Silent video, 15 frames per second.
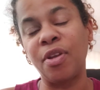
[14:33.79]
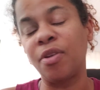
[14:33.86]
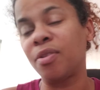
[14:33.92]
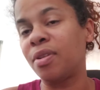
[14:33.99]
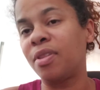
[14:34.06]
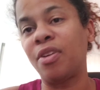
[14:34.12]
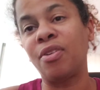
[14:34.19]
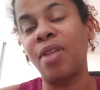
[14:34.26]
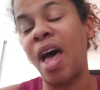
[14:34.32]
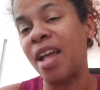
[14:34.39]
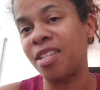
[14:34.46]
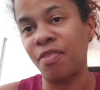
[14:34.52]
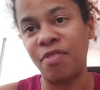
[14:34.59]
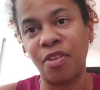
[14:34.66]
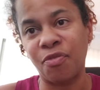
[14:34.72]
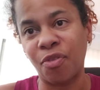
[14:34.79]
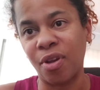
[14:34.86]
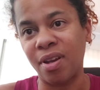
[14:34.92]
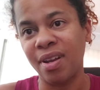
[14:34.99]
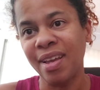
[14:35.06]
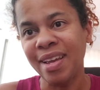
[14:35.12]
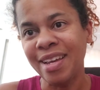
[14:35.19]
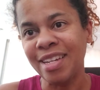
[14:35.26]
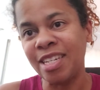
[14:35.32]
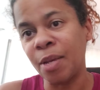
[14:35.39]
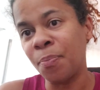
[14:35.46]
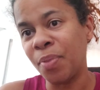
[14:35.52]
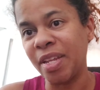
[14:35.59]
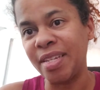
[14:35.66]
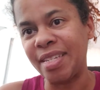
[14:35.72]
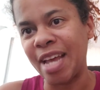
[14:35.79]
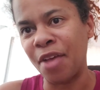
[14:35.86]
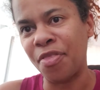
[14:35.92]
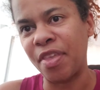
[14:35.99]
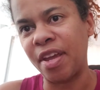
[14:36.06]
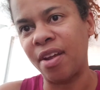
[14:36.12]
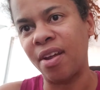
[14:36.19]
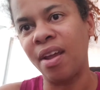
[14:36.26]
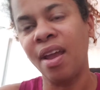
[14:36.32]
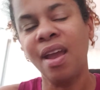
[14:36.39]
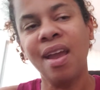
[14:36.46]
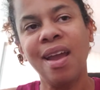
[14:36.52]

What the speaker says: There are lots of different templates out there.